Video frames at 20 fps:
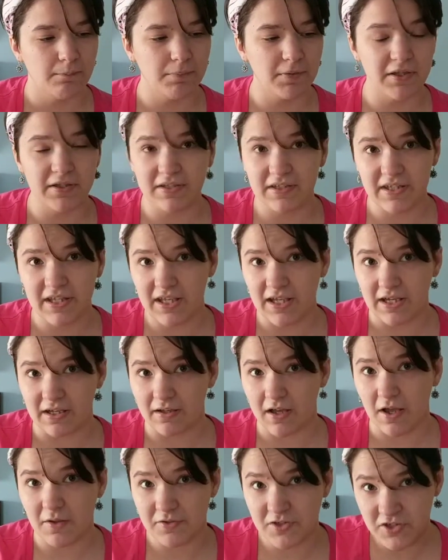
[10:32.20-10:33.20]
But yeah,
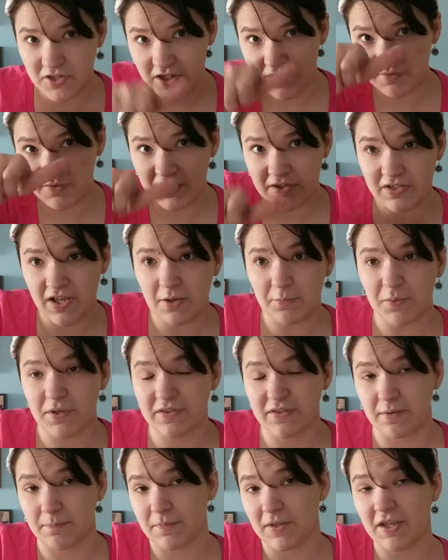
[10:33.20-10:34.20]
I'll just give it a side
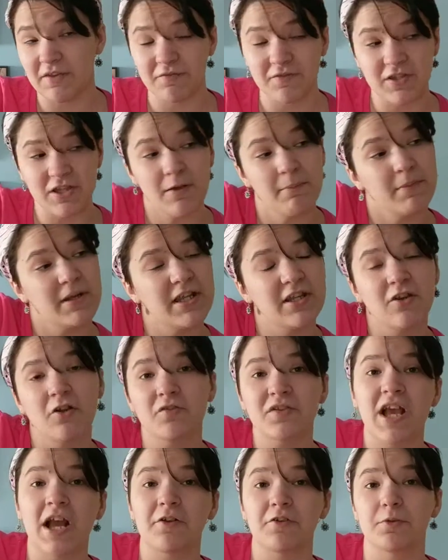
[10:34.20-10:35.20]
with them. If somebody
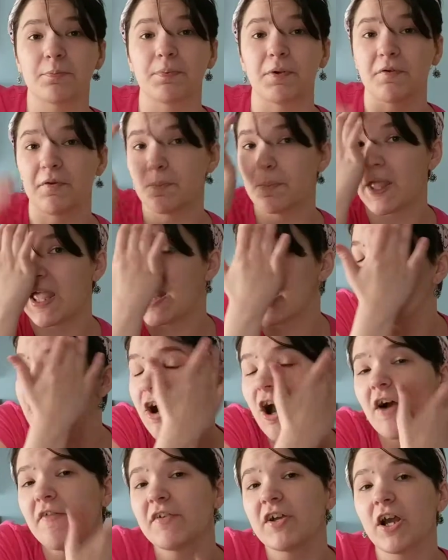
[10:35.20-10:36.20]
knows how to
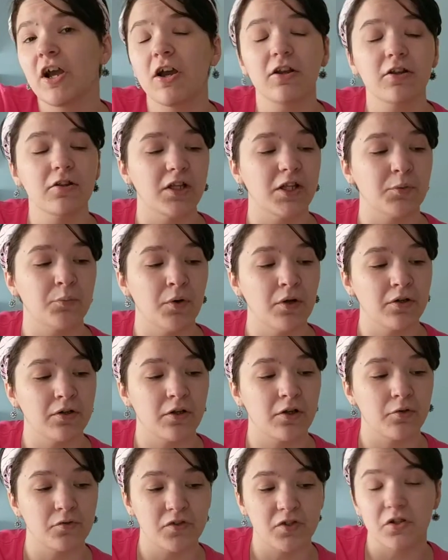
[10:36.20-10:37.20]
prepare avocado, like what
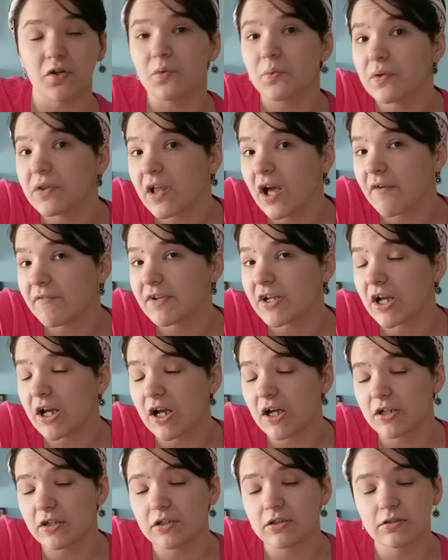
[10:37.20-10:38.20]
goes good with
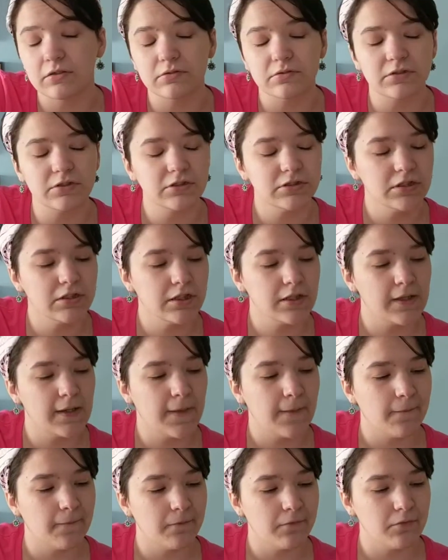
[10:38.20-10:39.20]
avocados,
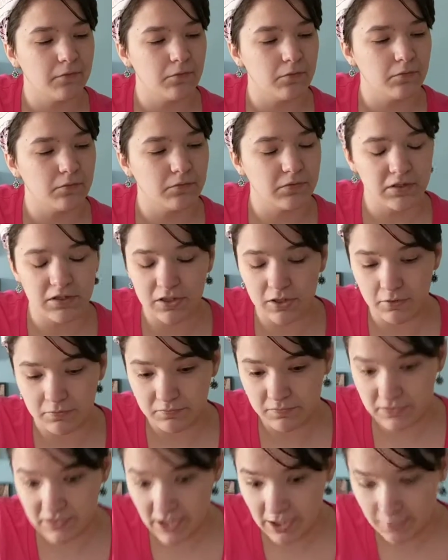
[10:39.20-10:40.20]
you
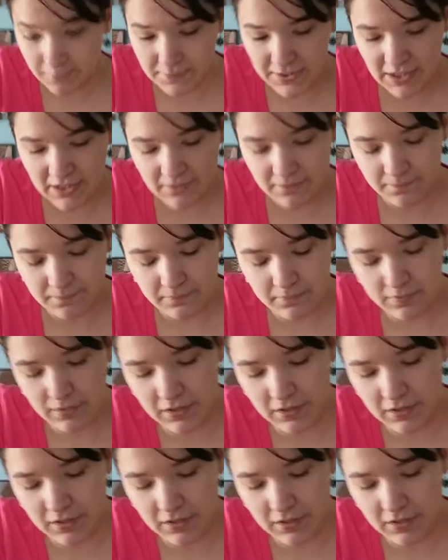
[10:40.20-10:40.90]
know, tell me.